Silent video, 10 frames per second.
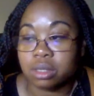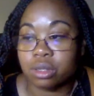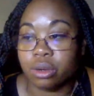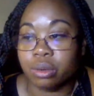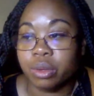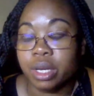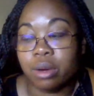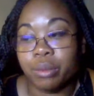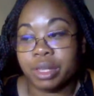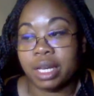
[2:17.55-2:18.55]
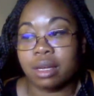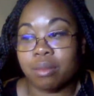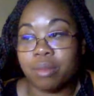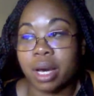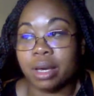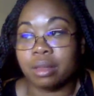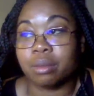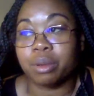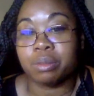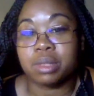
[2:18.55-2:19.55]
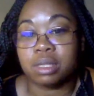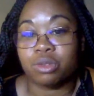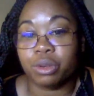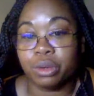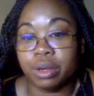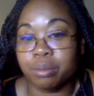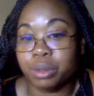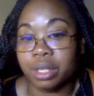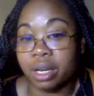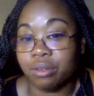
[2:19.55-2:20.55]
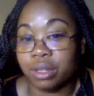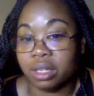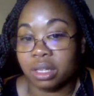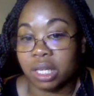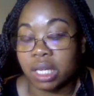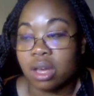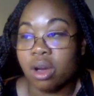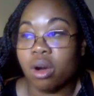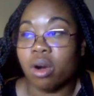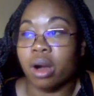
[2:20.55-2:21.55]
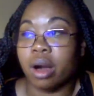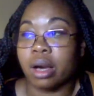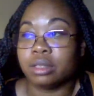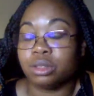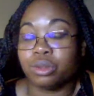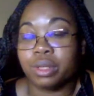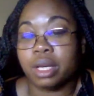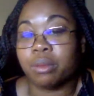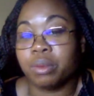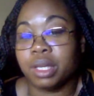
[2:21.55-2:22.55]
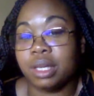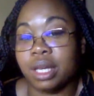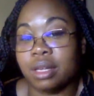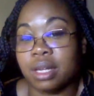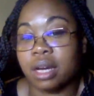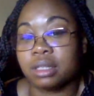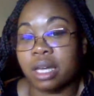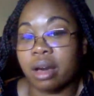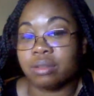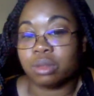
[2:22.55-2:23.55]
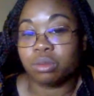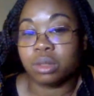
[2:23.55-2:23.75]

So with that in mind, the purpose is for you to complete everything during that week and not to have to